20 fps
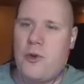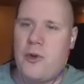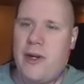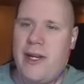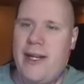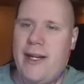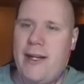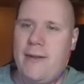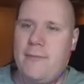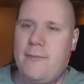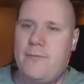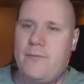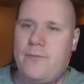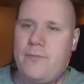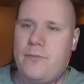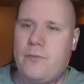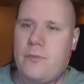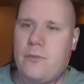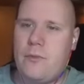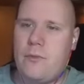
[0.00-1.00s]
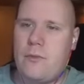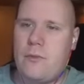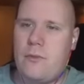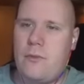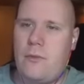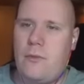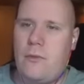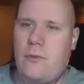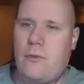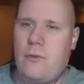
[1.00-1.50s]
here.
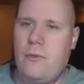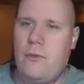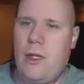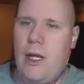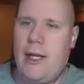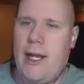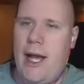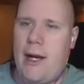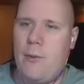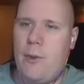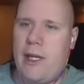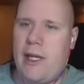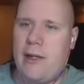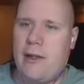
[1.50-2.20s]
And yeah, we can